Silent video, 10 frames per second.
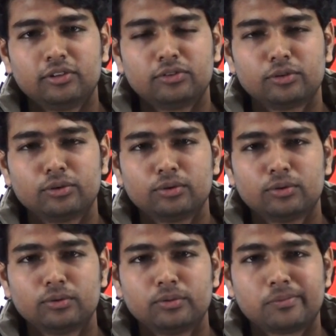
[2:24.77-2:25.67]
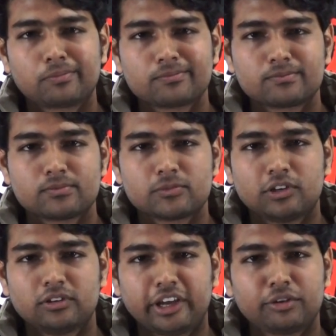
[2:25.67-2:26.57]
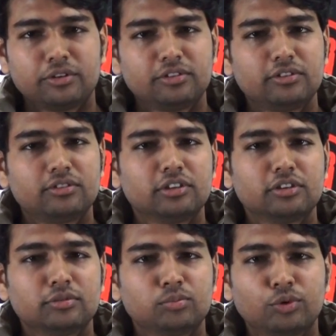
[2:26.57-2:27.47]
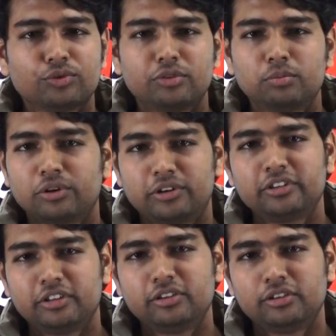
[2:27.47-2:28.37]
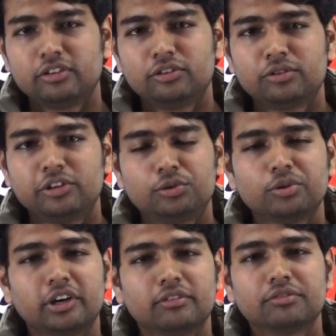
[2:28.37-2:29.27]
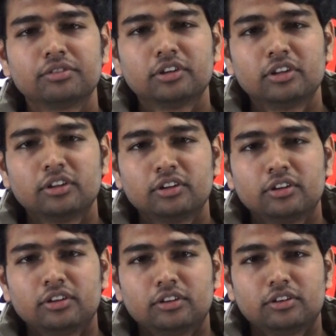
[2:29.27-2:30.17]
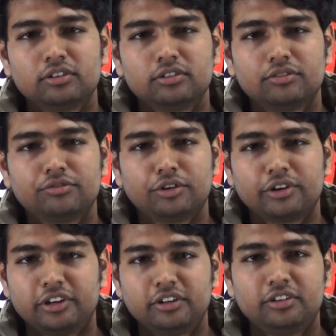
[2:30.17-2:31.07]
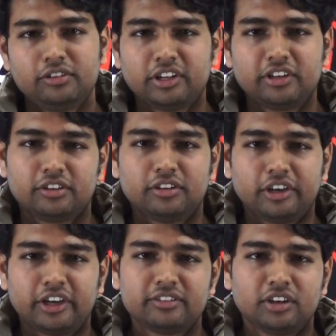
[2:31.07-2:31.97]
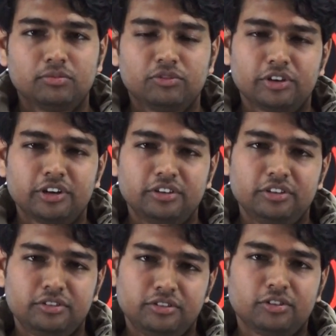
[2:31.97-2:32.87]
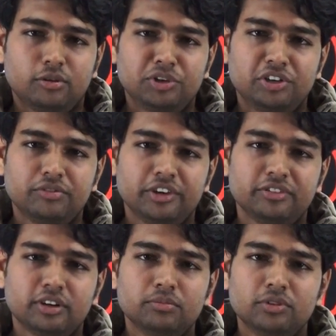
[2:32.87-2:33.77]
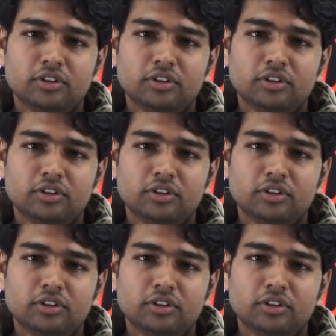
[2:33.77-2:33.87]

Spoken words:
So accuracy is the most important thing you need to have for any exam, for any competitive exam.